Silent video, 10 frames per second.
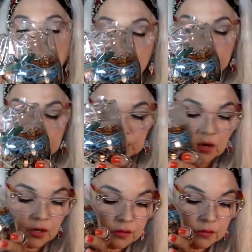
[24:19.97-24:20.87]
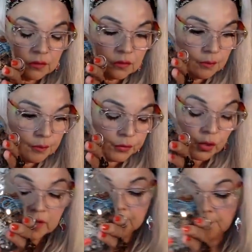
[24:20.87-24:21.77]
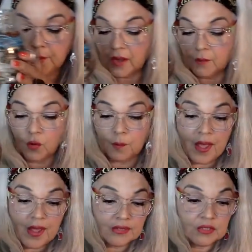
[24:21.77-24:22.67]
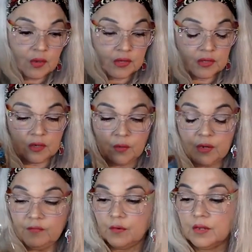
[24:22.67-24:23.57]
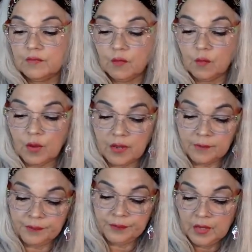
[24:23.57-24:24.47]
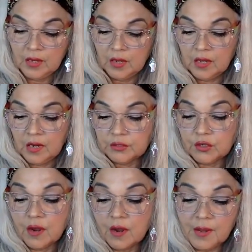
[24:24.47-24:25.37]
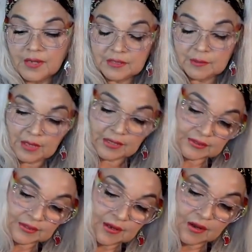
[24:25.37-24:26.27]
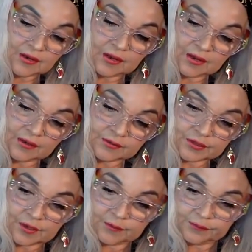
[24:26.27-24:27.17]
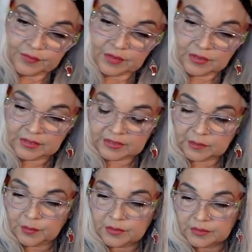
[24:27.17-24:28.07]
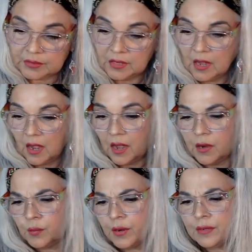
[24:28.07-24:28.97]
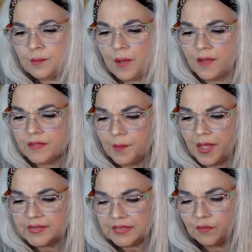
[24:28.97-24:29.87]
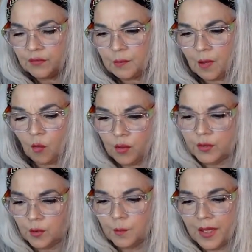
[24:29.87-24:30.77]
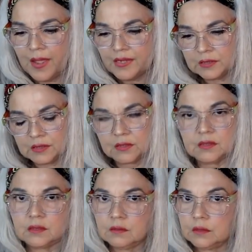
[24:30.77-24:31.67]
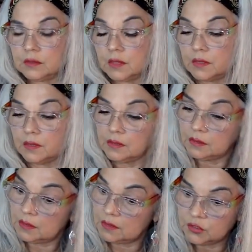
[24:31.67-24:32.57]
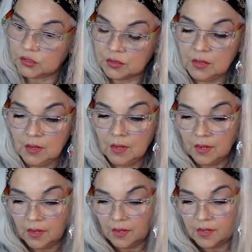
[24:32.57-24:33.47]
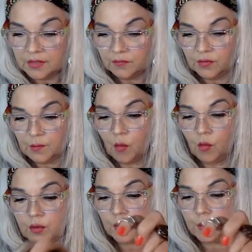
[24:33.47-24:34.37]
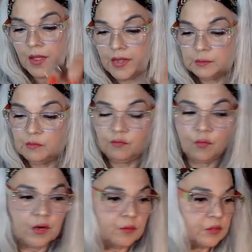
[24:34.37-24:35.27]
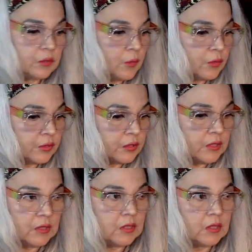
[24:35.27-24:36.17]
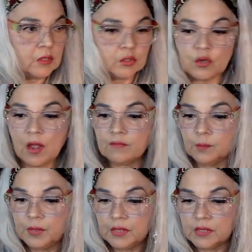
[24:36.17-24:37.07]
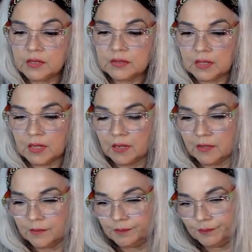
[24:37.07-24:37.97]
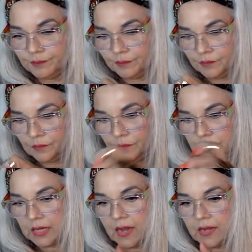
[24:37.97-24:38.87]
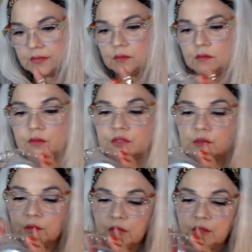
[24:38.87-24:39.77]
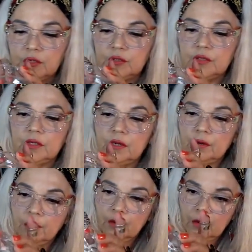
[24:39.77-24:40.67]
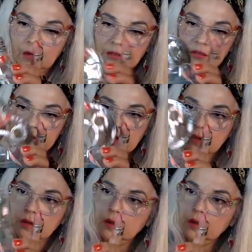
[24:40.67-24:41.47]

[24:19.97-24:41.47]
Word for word: I'm going to start trying to buy more bags so I can get ready for a giveaway and I was trying to buy some last night at um, Elizabeth's. I rarely buy the bags. I've only bought one of her bags because it gets so exciting and intense. And I've only bought one of her bags before, and it was mostly the little travel pins and tacks. Oh, there's something here, interesting here. Stuck.